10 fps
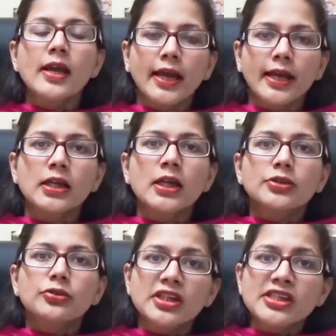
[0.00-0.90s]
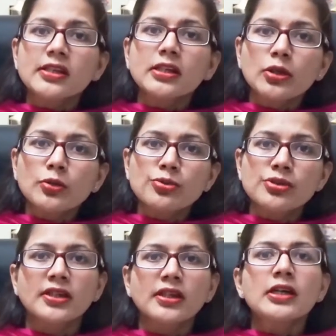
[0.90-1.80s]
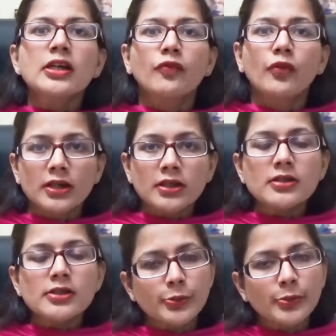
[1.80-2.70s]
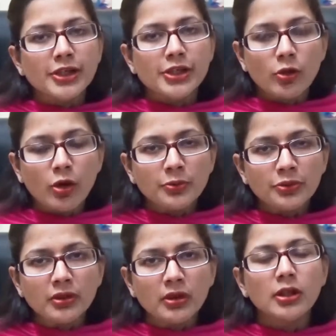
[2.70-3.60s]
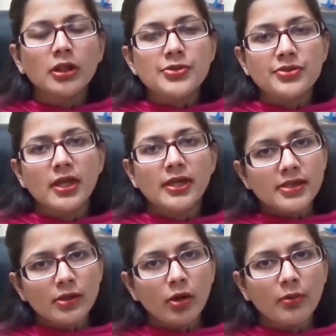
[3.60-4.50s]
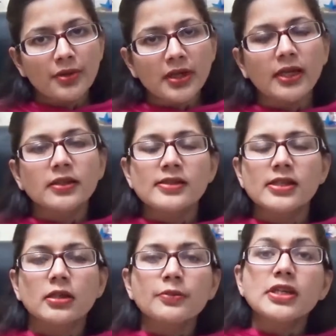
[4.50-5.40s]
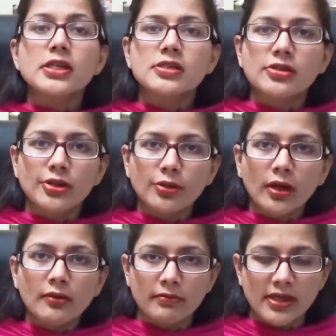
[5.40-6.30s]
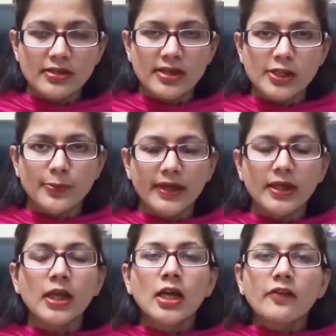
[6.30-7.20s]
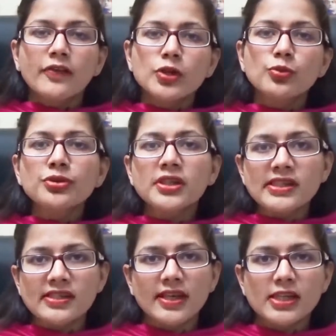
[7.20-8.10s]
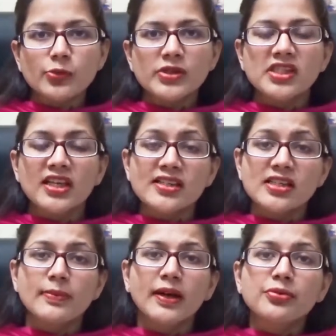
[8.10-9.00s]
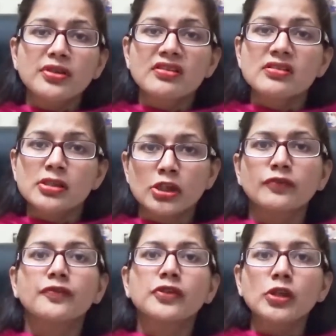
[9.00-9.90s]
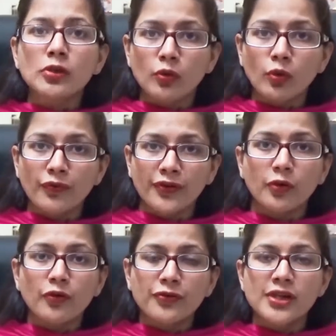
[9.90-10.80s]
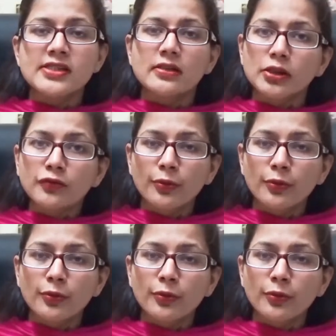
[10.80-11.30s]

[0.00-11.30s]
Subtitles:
egg. So this includes the follicle stimulating hormone, the luteinizing hormone and the serum estradiol assessment. We do these tests which tell us about the reserve of the ovaries in the